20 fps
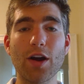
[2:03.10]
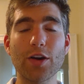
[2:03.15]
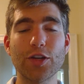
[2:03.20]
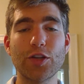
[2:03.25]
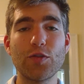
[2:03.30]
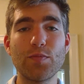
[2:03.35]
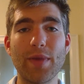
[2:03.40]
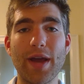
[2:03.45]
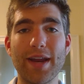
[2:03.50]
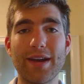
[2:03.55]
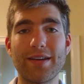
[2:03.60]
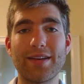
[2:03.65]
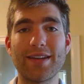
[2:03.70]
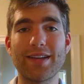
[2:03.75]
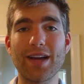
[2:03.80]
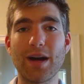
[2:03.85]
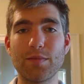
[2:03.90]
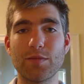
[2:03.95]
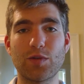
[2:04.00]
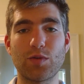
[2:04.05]
our
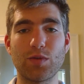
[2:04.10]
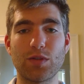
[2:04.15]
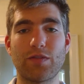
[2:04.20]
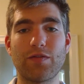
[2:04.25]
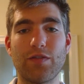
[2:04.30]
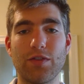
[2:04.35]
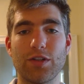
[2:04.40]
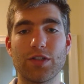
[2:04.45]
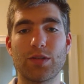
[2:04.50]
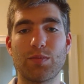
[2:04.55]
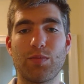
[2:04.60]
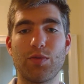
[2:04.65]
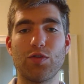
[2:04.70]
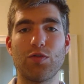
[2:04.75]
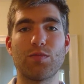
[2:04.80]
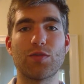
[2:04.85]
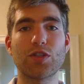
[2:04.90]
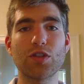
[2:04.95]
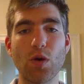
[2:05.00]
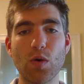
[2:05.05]
humanity comes to its fullest
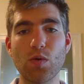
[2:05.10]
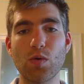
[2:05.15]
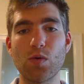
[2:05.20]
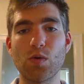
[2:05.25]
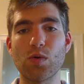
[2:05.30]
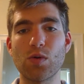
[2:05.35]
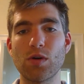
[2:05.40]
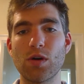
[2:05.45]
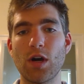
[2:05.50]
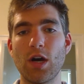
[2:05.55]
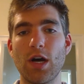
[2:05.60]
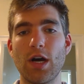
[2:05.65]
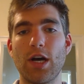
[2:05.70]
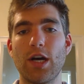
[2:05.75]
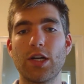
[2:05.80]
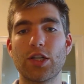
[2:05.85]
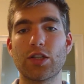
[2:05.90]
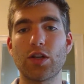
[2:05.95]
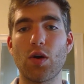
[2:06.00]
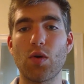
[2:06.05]
bloom. So cool.
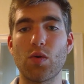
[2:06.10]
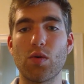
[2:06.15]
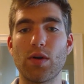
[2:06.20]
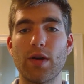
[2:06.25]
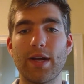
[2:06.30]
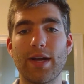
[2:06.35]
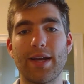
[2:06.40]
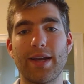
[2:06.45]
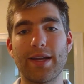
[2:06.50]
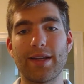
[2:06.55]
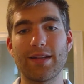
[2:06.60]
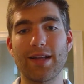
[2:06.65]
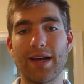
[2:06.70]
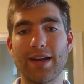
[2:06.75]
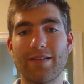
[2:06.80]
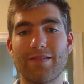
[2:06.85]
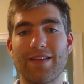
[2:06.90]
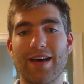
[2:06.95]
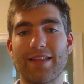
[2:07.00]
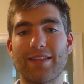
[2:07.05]
So in
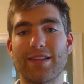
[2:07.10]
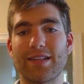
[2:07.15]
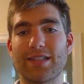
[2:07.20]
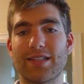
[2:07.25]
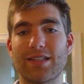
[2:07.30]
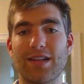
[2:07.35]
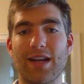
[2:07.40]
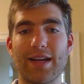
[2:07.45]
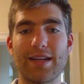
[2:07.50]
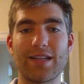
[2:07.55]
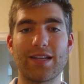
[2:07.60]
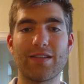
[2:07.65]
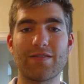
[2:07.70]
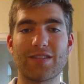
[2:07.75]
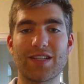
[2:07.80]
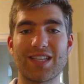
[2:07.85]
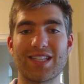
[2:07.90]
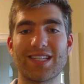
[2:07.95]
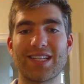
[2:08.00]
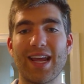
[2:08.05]
light of that, this idea
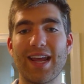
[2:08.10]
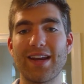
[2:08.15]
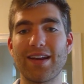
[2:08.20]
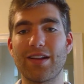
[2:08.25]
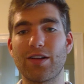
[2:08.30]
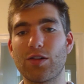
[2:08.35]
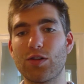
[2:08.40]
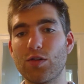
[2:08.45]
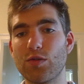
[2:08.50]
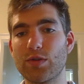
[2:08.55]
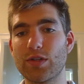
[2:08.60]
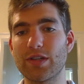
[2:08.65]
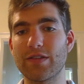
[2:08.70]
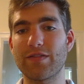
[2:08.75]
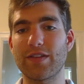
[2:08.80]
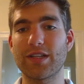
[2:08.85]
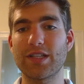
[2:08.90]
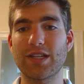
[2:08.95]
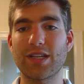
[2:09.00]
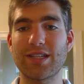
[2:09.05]
of sustained,
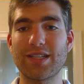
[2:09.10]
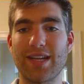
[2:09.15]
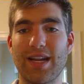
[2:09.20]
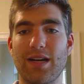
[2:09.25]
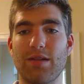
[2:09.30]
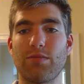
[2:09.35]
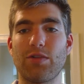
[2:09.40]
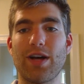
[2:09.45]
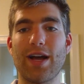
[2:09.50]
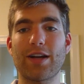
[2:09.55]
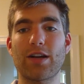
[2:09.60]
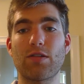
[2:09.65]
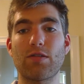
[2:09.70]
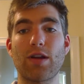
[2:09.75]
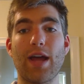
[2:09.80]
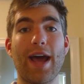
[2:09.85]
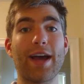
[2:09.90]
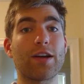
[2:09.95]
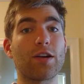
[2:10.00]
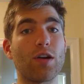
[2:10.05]
inclusive, and sustainable
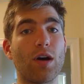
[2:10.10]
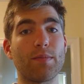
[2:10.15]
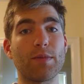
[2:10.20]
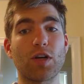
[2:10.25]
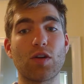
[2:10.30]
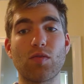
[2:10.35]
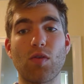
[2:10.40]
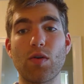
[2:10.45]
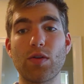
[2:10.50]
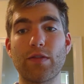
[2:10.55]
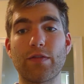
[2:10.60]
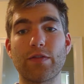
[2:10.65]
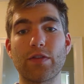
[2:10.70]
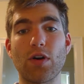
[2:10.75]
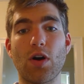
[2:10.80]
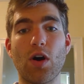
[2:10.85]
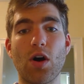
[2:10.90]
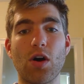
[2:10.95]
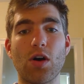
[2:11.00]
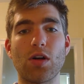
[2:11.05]
economic growth
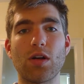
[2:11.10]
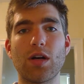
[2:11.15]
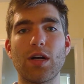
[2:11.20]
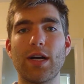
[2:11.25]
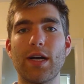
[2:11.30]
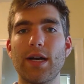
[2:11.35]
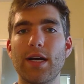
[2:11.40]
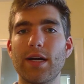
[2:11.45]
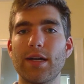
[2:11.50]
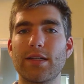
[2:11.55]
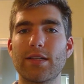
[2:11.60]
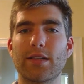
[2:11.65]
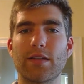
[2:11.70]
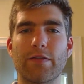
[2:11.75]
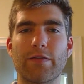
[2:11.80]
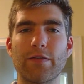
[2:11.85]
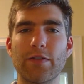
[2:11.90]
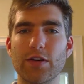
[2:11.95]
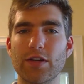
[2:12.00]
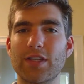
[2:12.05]
for all. It's
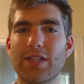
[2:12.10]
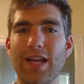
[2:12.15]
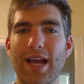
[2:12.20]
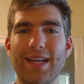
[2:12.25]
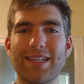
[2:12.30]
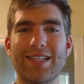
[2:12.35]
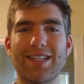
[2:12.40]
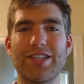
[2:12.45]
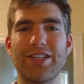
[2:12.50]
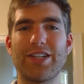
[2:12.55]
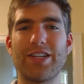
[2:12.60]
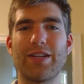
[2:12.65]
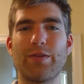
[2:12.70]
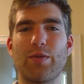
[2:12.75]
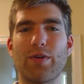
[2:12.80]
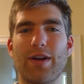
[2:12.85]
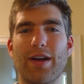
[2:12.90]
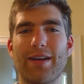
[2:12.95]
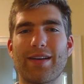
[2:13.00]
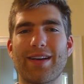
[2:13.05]
the first SDG
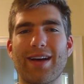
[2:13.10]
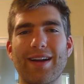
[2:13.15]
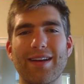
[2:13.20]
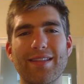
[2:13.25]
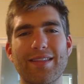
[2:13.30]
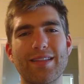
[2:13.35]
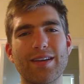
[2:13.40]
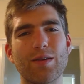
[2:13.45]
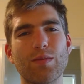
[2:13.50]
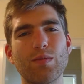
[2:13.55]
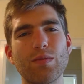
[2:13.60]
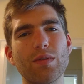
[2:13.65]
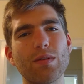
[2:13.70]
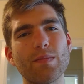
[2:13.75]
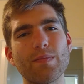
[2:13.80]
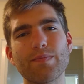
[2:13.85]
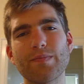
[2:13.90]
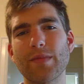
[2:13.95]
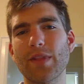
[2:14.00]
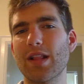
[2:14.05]
where I kind of think,
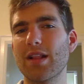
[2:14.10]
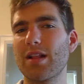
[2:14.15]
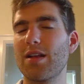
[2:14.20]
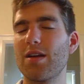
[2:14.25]
well,